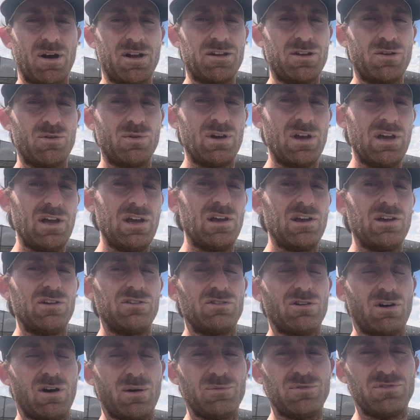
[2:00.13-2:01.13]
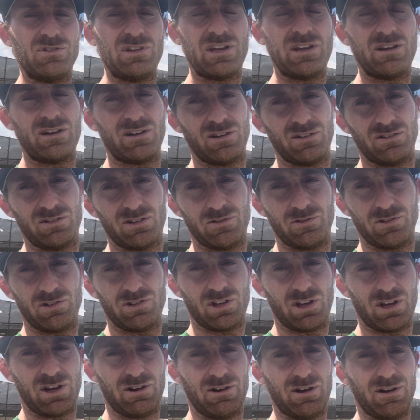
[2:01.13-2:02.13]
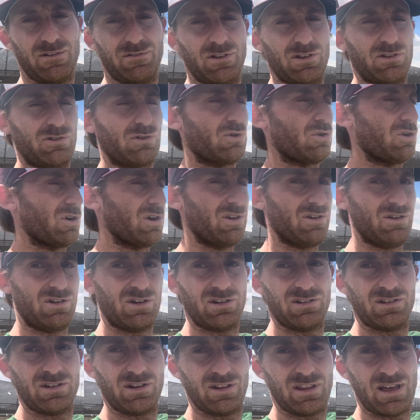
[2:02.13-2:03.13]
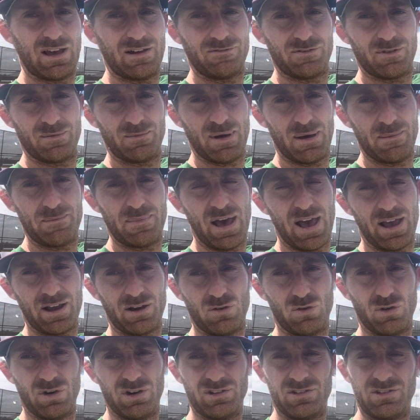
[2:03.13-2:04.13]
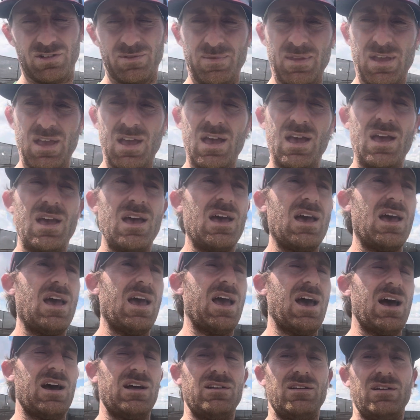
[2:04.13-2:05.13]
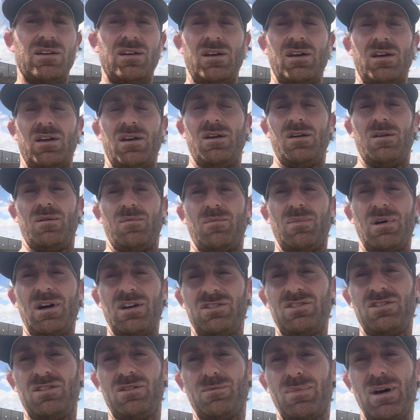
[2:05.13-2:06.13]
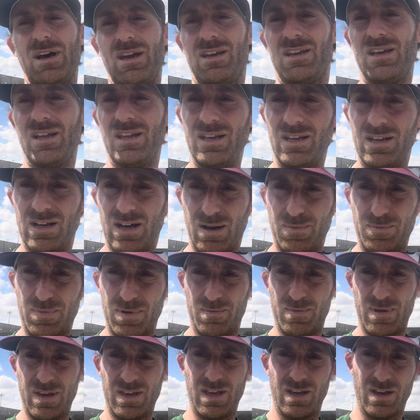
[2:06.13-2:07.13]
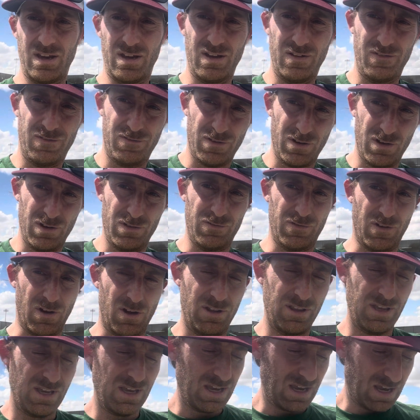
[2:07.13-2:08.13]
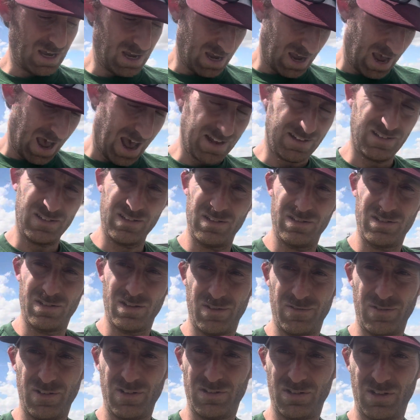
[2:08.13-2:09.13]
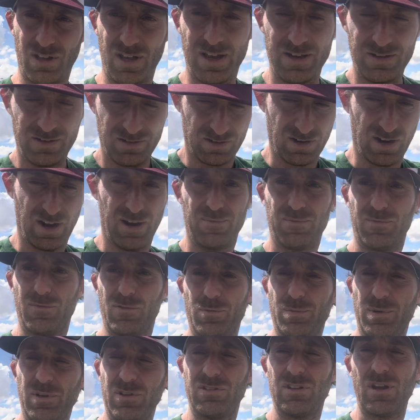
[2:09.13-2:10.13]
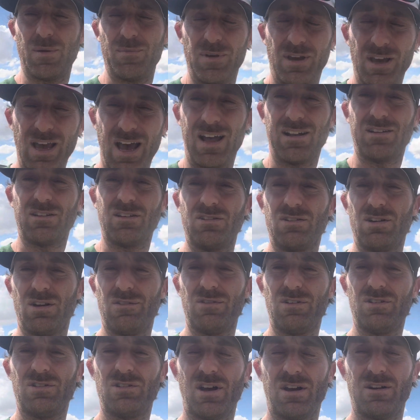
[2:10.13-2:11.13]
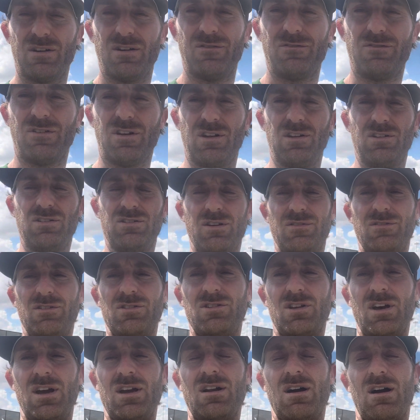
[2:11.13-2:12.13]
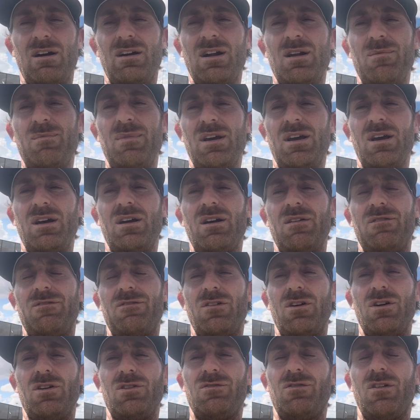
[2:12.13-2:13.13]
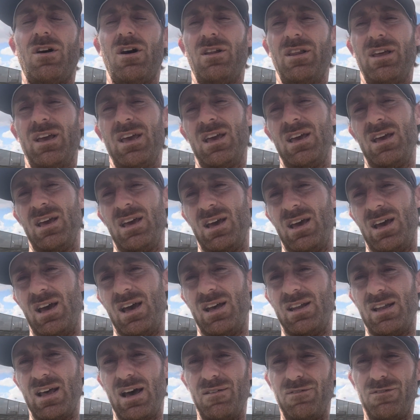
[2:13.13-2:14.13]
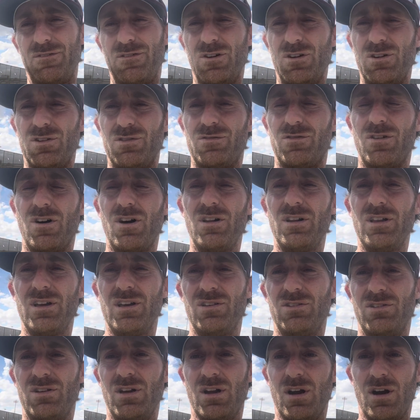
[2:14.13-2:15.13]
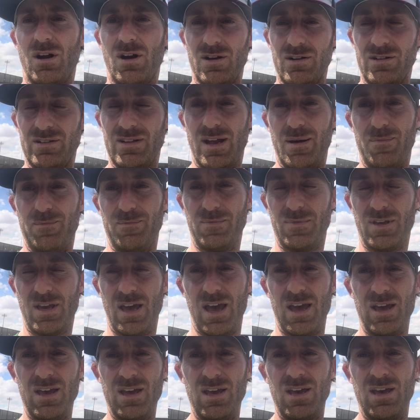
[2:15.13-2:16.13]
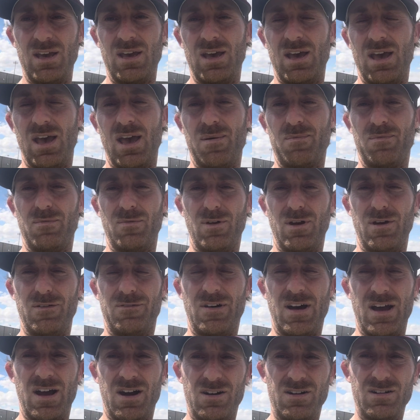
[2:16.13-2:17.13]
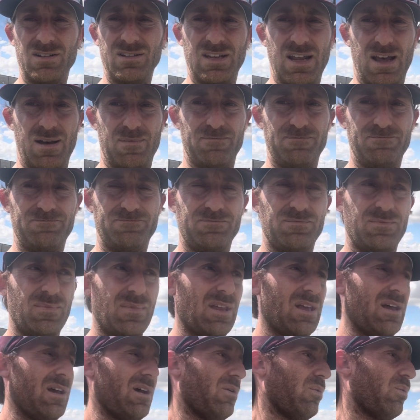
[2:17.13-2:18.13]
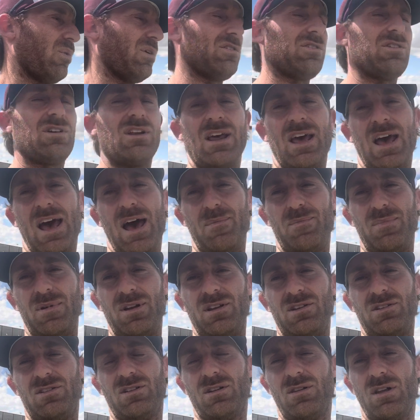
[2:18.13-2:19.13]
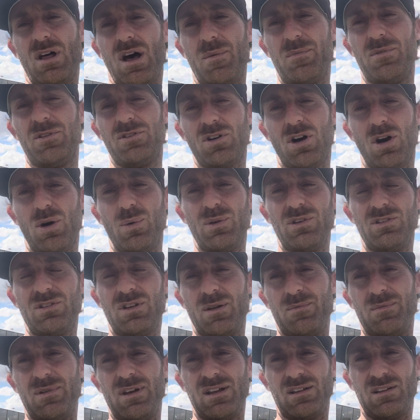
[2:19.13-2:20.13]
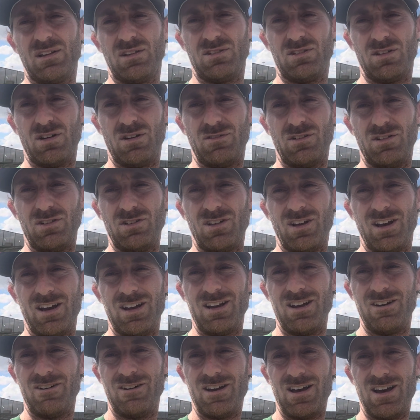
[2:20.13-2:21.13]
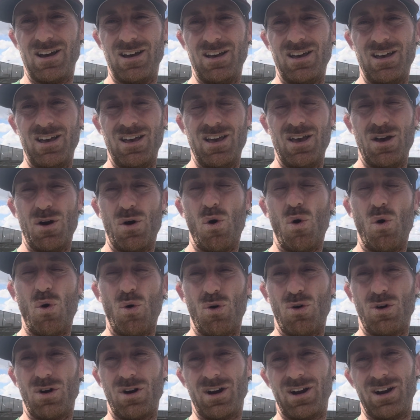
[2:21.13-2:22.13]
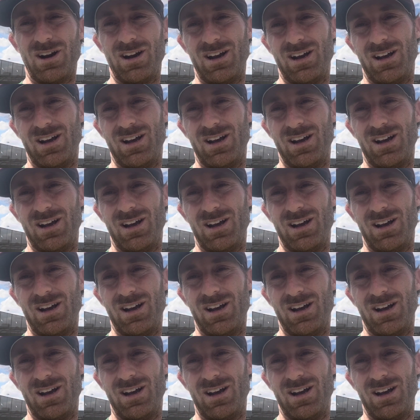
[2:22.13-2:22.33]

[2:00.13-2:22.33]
you. So I'm standing on the service line area of this court. You can tell that from my back courts. And by getting up and making a good first volley at the service line, split stepping at the service line or in front of the service line, I'm going to make a good first volley. And that first volley is going to hurt them, okay? And if I hurt them, what's going to happen is the lob is always going to be at the service line area or